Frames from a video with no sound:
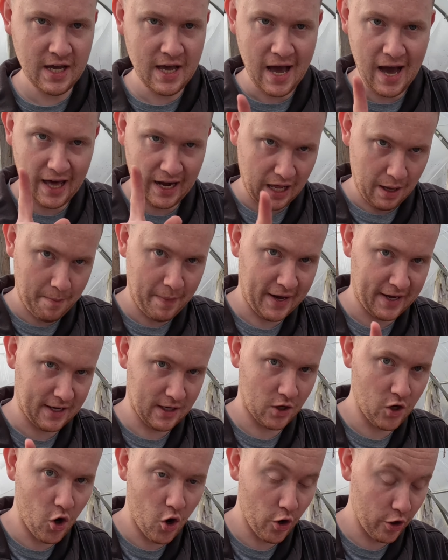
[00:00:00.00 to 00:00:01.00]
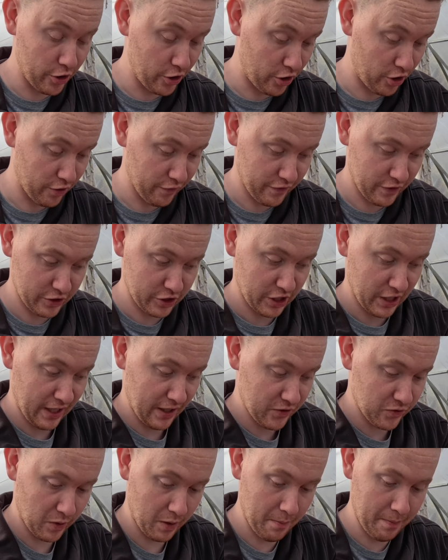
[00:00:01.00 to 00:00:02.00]
And I pick a corner of the tray.
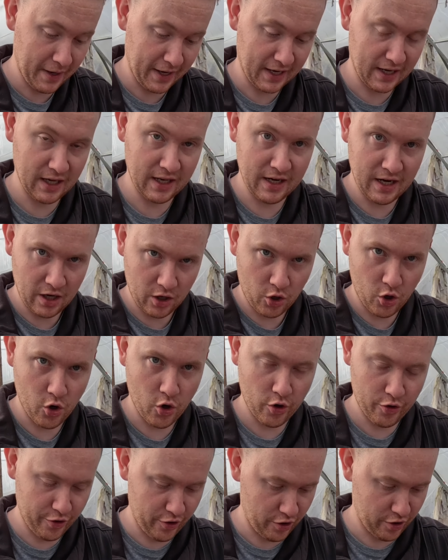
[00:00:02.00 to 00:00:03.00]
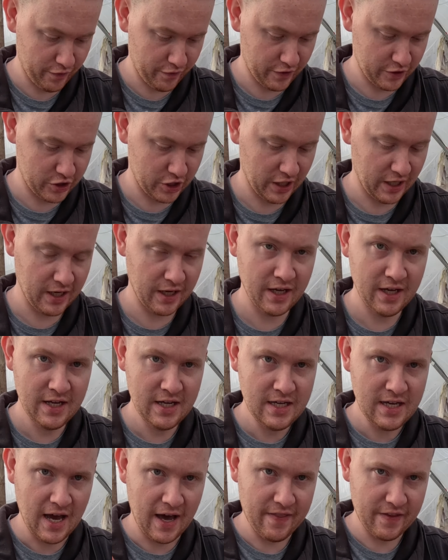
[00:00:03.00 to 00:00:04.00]
So I'm picking a corner of the tray,
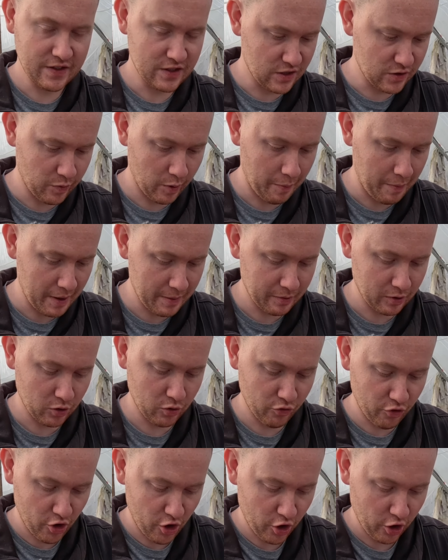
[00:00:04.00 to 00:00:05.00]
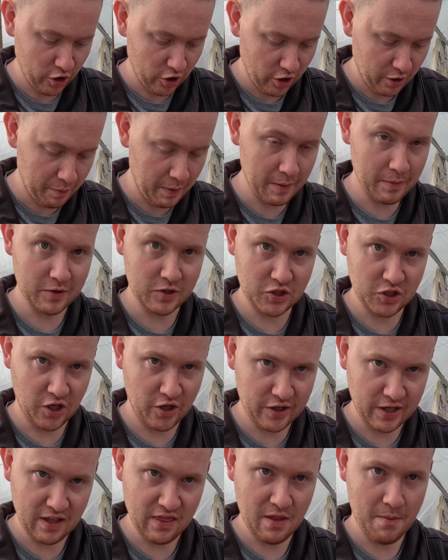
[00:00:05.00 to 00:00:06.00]
and this is where people go wrong. A lot of people
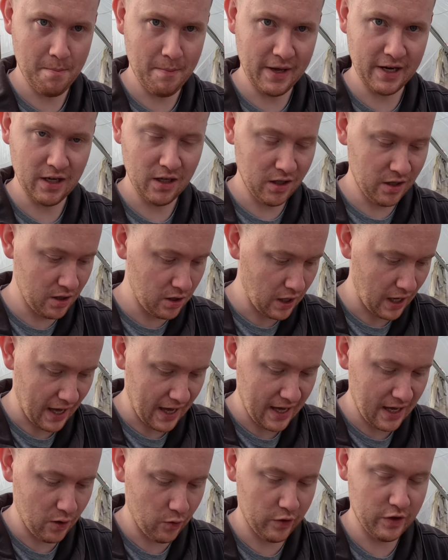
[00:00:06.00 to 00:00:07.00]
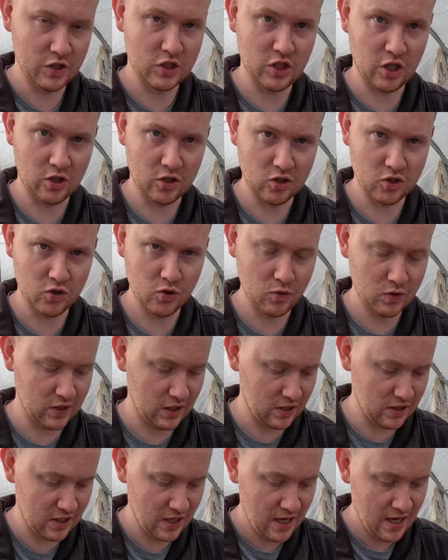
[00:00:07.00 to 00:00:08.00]
start in the middle when they start to sow
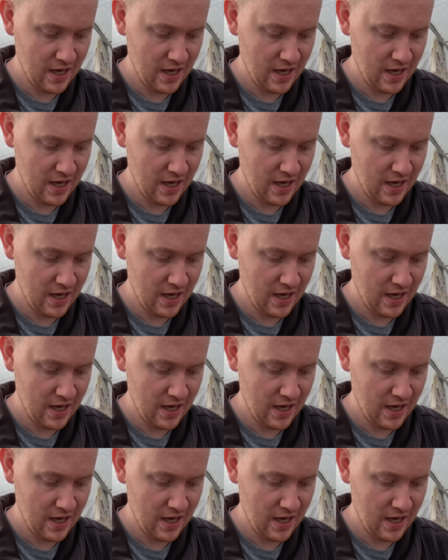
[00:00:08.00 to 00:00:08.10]
seeds,